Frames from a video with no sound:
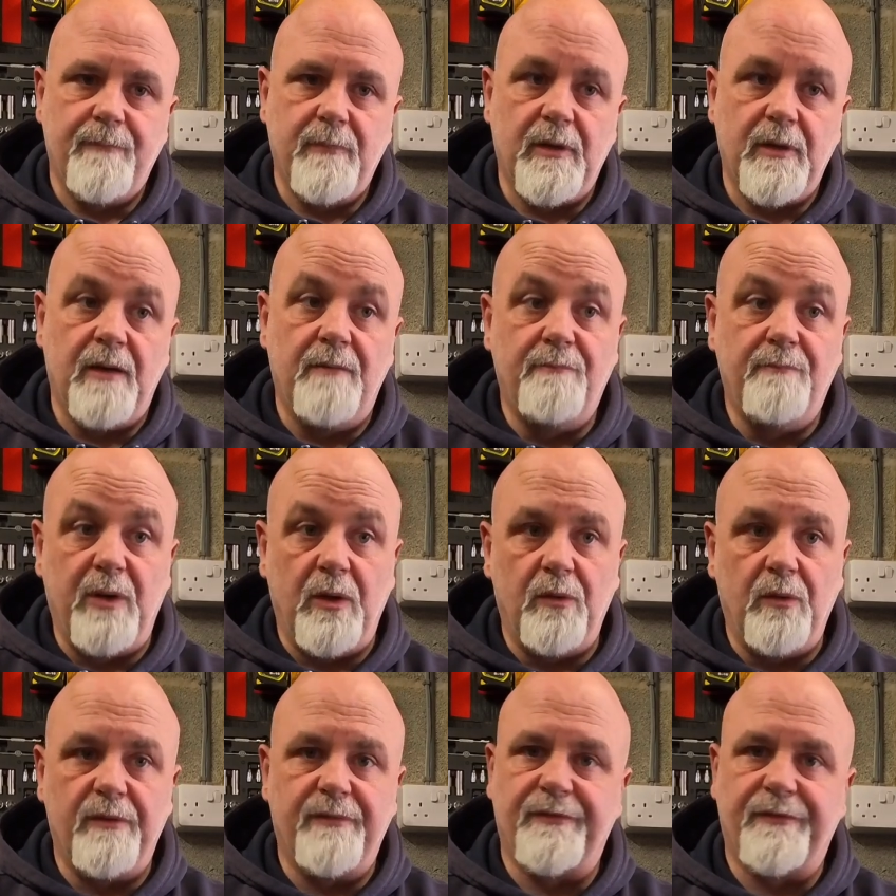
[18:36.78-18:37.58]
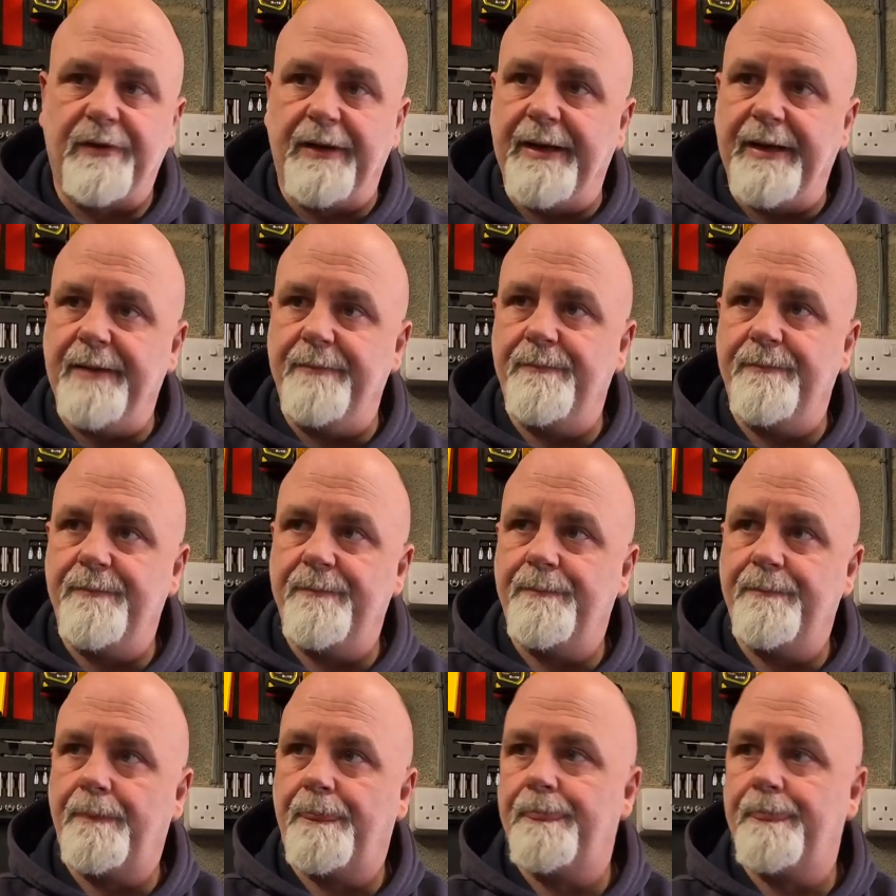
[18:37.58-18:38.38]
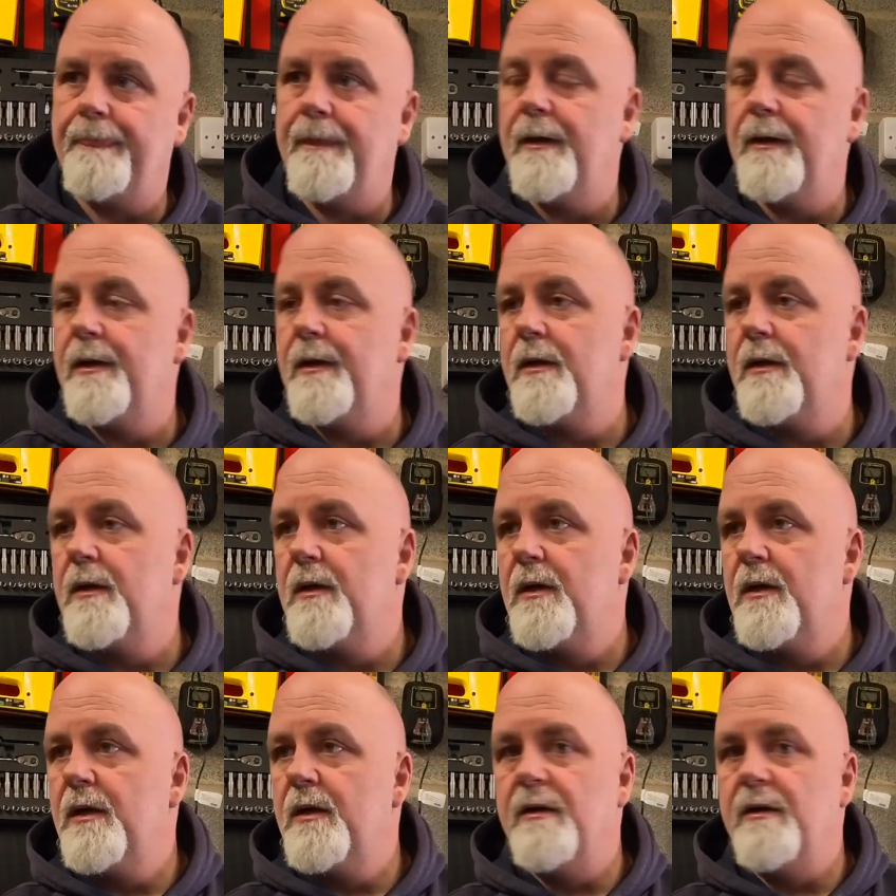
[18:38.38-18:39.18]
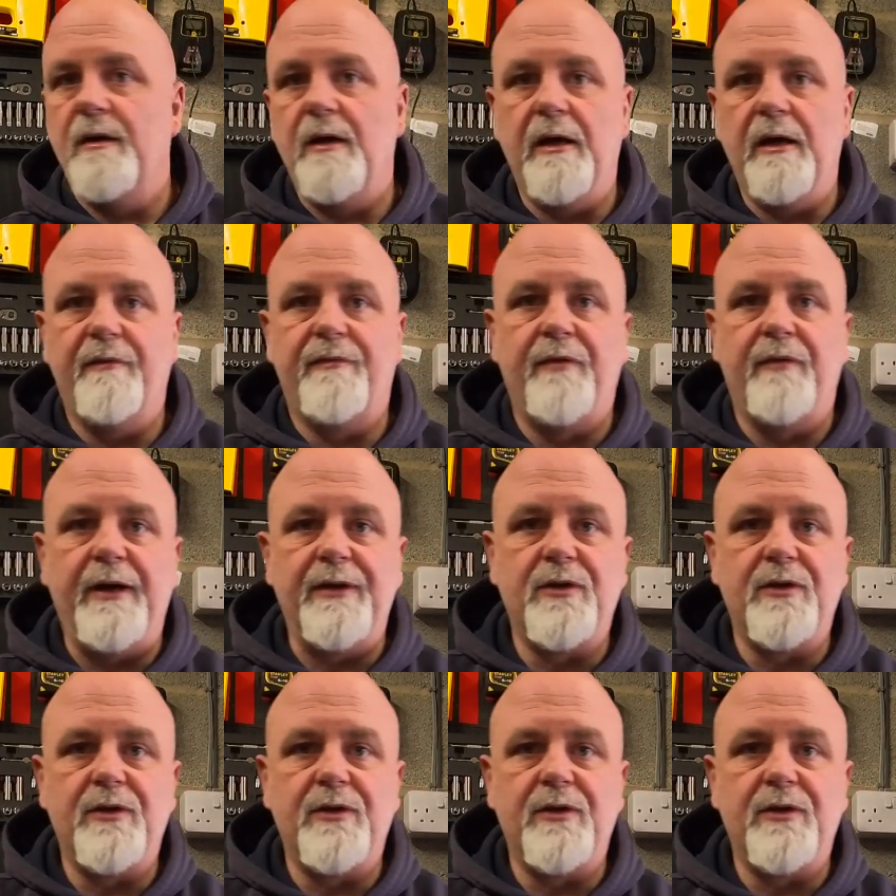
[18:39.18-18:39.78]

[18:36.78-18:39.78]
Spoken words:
unbolt the frame. Fred's